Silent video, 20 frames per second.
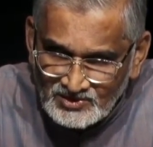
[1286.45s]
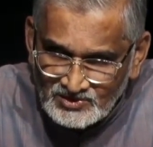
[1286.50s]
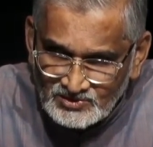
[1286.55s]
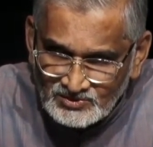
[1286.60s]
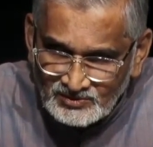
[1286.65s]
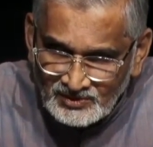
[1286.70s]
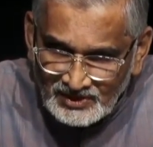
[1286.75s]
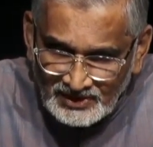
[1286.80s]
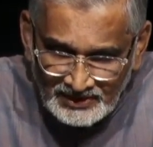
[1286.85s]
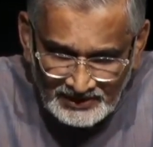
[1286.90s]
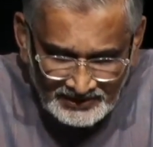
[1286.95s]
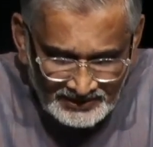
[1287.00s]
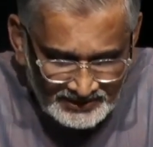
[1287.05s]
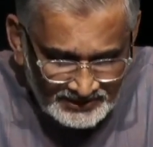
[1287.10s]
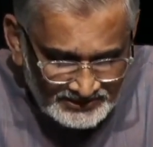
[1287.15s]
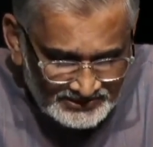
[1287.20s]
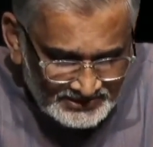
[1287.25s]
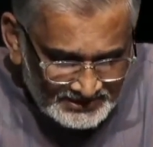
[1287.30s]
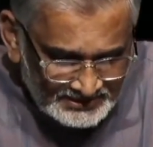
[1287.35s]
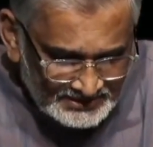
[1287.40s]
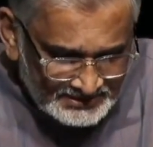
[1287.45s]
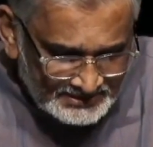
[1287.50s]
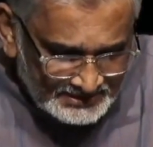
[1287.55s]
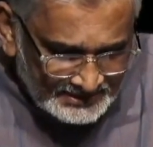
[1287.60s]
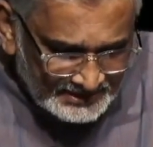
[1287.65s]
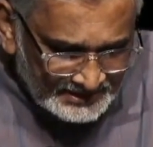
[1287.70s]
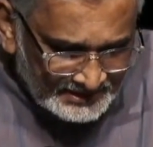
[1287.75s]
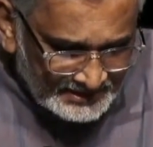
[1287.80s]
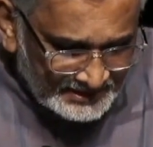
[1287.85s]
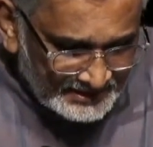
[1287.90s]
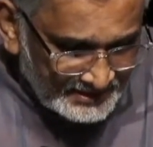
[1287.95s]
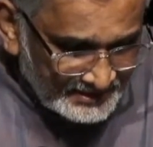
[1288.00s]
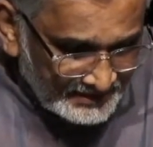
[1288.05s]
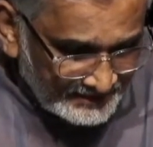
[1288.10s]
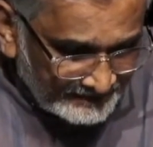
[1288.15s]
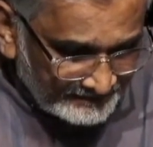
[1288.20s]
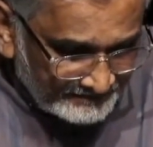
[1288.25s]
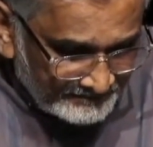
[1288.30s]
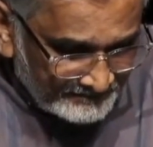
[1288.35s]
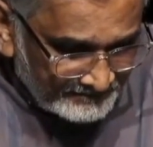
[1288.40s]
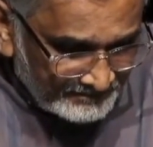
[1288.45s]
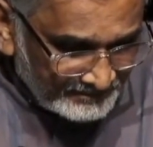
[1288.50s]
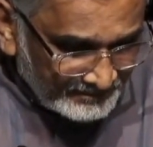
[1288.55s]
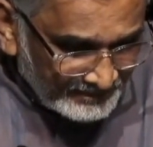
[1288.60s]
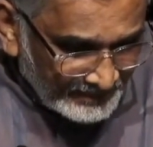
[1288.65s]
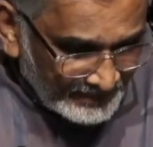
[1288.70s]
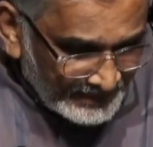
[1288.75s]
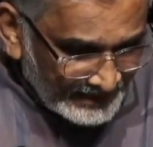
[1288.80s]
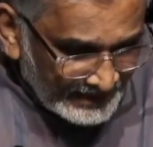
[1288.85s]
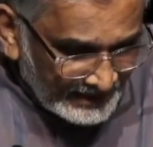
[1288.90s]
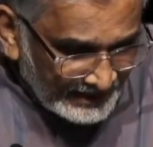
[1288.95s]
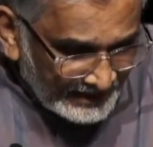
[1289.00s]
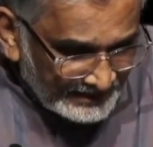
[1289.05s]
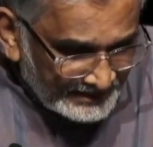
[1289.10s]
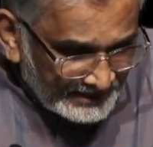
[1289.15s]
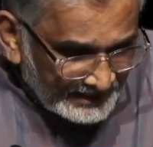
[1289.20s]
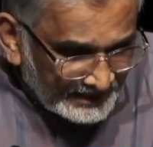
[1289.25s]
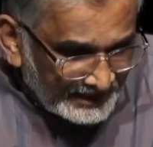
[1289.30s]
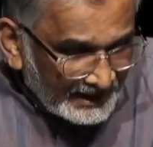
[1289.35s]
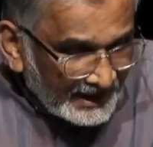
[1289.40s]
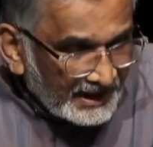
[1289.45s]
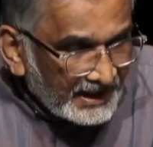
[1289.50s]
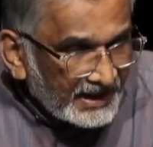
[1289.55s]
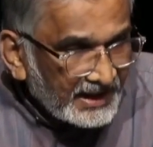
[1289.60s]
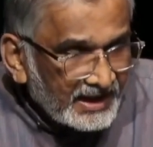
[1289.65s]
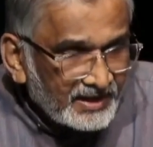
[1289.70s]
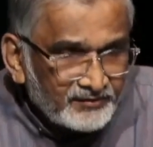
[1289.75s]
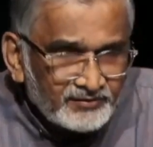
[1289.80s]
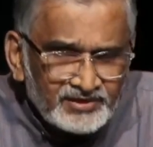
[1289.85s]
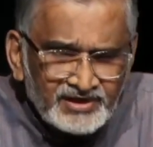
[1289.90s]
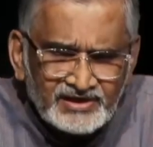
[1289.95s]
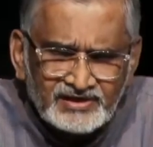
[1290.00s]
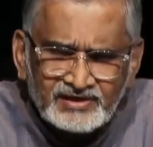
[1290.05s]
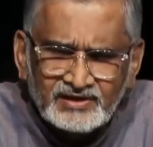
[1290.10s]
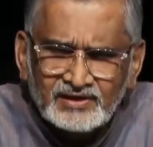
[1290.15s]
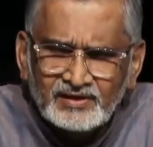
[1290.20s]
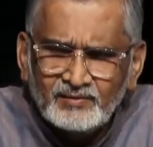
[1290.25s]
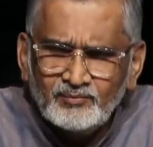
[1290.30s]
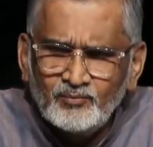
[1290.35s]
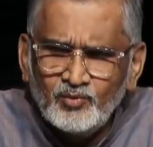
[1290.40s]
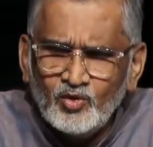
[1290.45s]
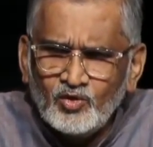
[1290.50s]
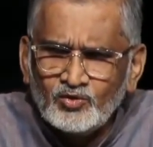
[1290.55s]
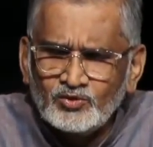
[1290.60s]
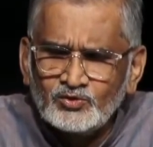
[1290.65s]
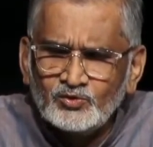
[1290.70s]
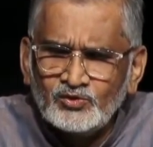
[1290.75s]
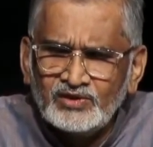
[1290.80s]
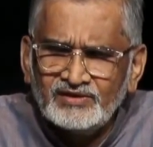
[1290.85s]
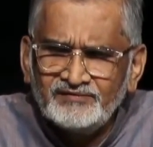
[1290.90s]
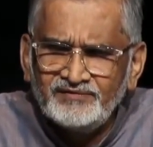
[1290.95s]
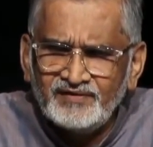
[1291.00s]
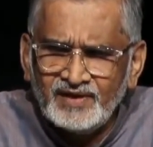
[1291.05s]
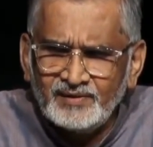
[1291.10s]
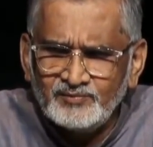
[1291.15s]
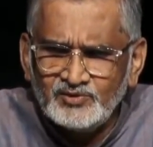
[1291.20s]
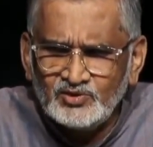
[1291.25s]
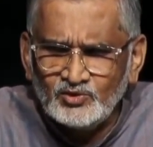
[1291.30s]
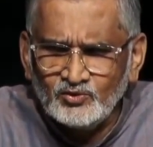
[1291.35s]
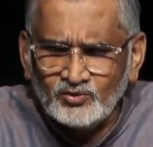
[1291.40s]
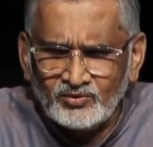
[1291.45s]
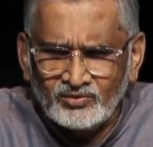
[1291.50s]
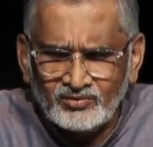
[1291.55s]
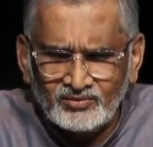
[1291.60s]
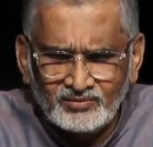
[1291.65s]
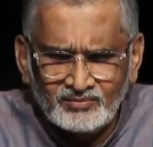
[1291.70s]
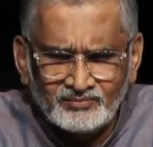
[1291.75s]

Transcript: So Harikishan said that I have written a book to defame you,